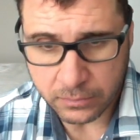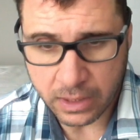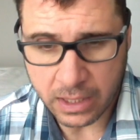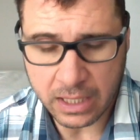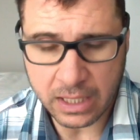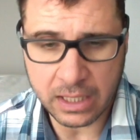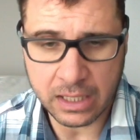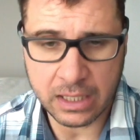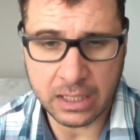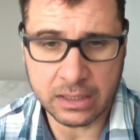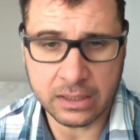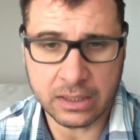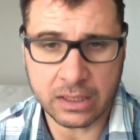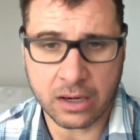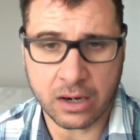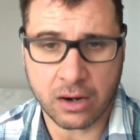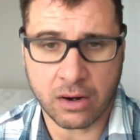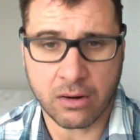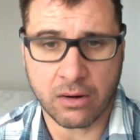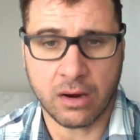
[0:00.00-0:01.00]
and
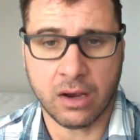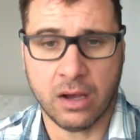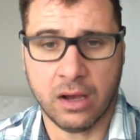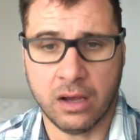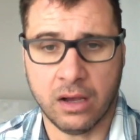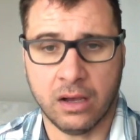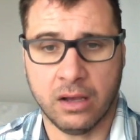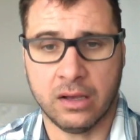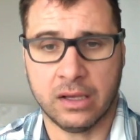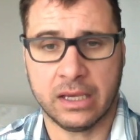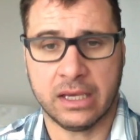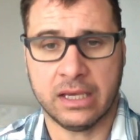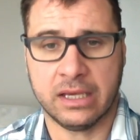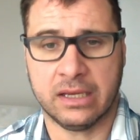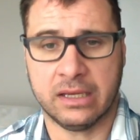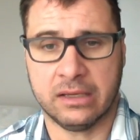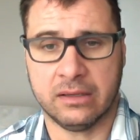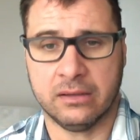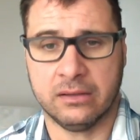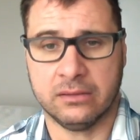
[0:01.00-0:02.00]
they're uh,
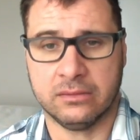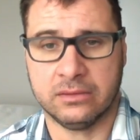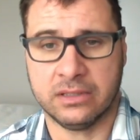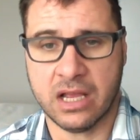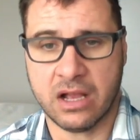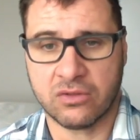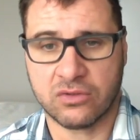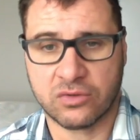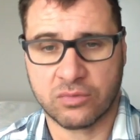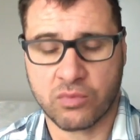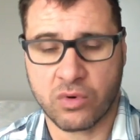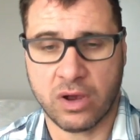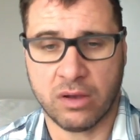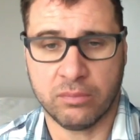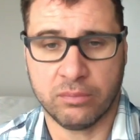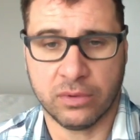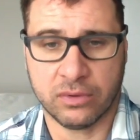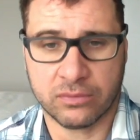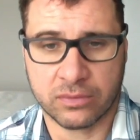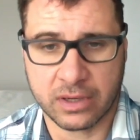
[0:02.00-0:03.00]
and down
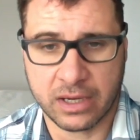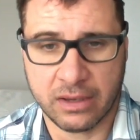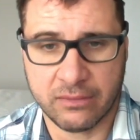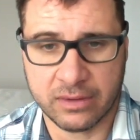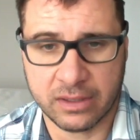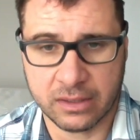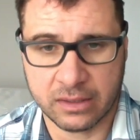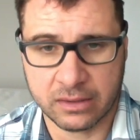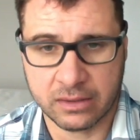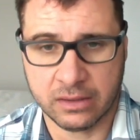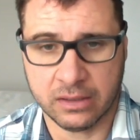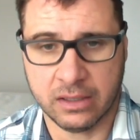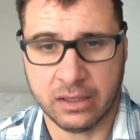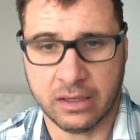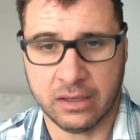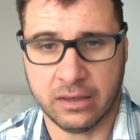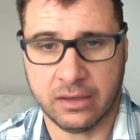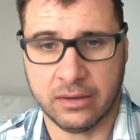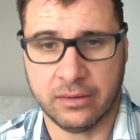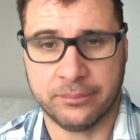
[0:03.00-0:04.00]
sprout, but we're having
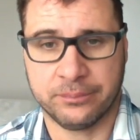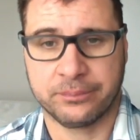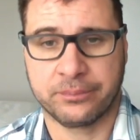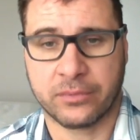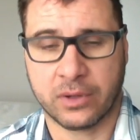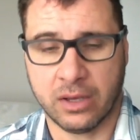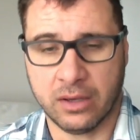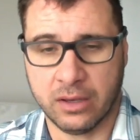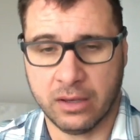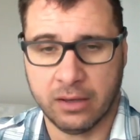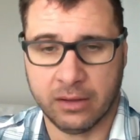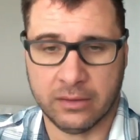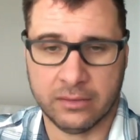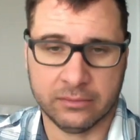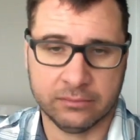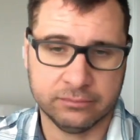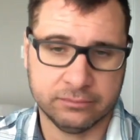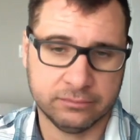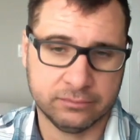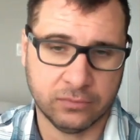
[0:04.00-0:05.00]
uh, uh,
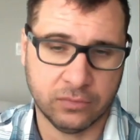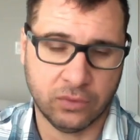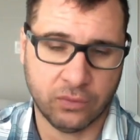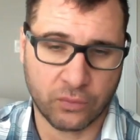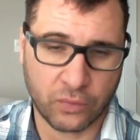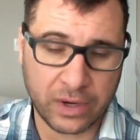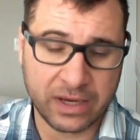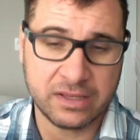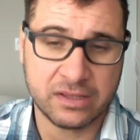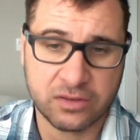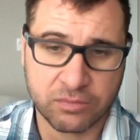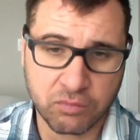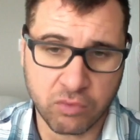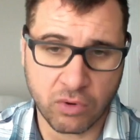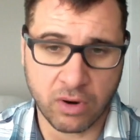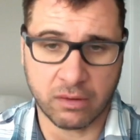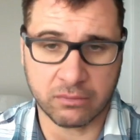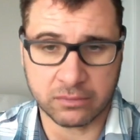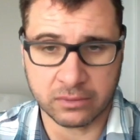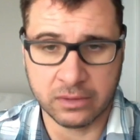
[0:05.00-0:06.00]
rain
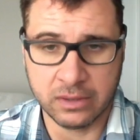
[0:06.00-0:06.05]
sprout.